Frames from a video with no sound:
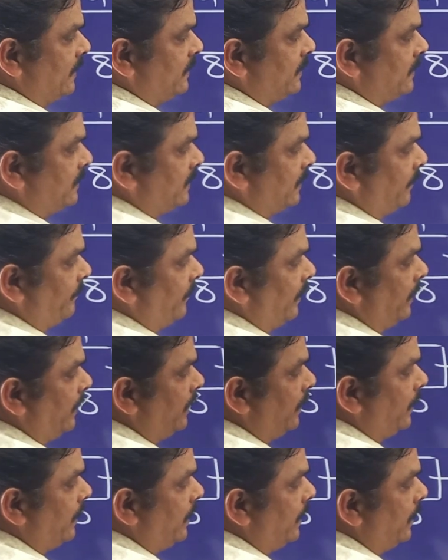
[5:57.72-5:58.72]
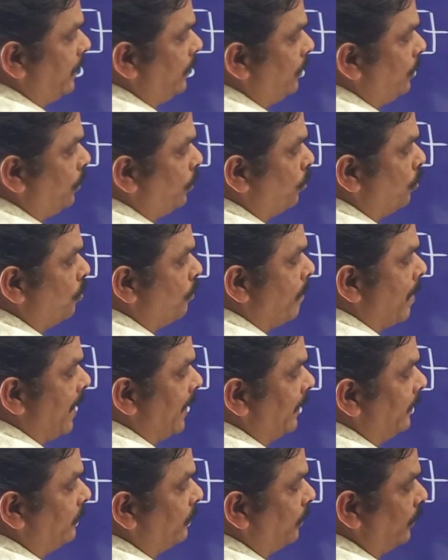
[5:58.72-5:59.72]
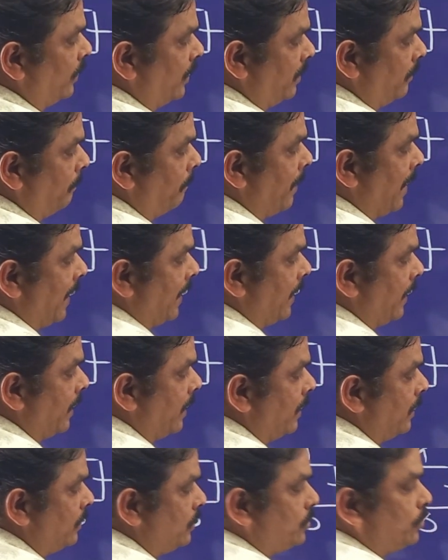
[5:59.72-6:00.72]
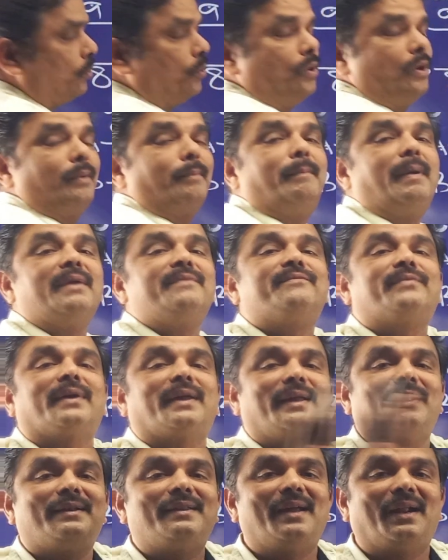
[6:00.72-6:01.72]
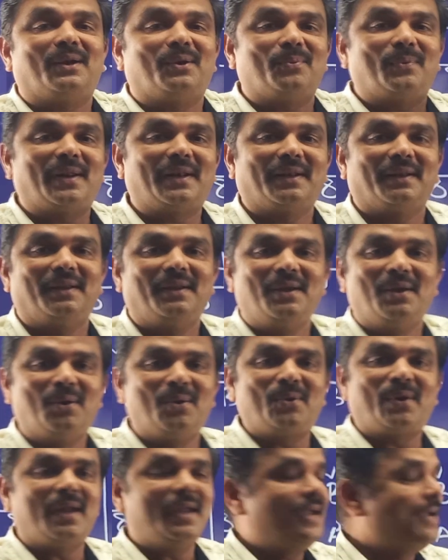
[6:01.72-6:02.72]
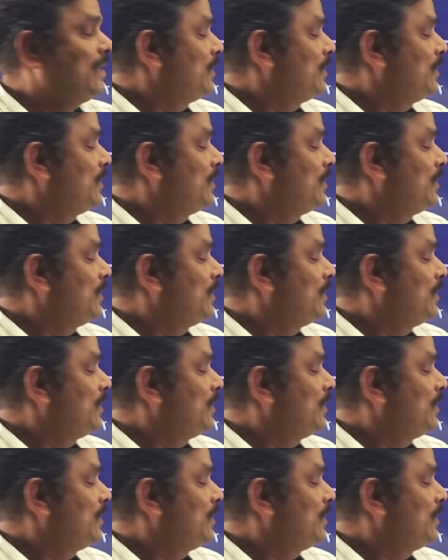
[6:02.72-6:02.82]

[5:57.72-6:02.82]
this 17 2 by 3 by 2, bifurcate that one. Okay,